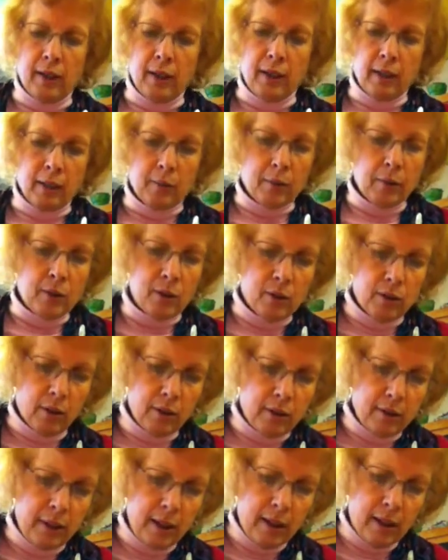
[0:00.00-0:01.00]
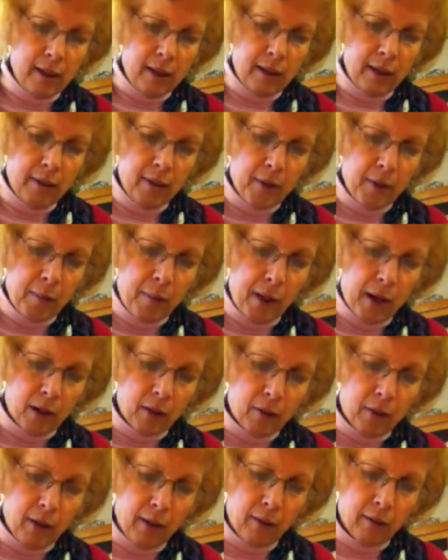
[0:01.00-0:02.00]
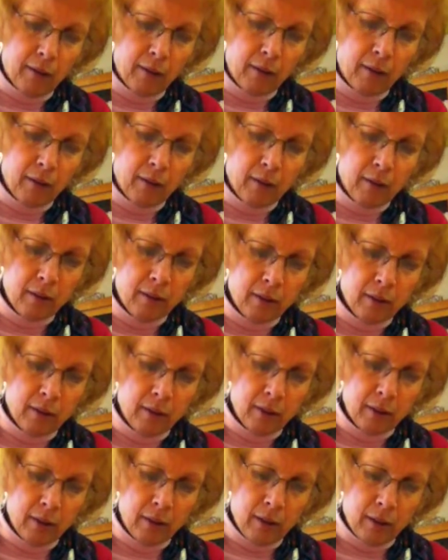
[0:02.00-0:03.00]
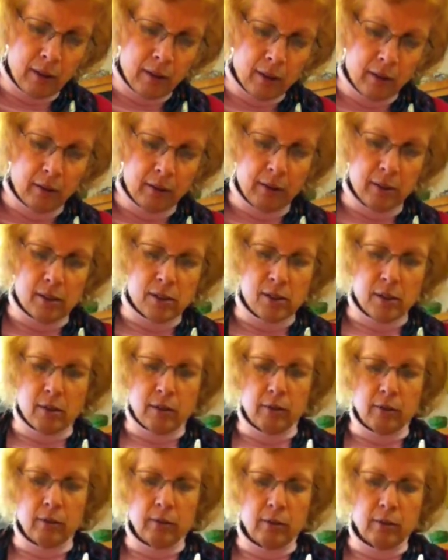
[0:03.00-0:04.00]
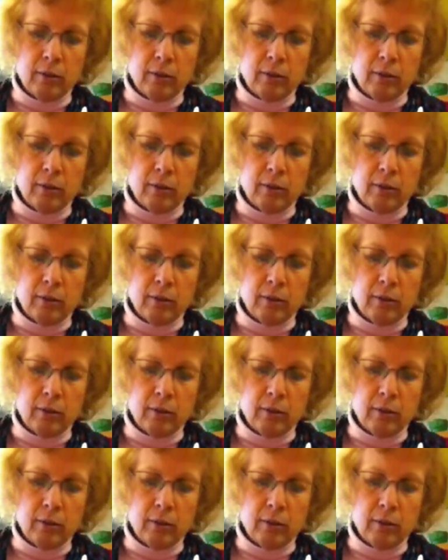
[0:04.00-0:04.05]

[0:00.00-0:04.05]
and I'm going to start taking out the background, like so.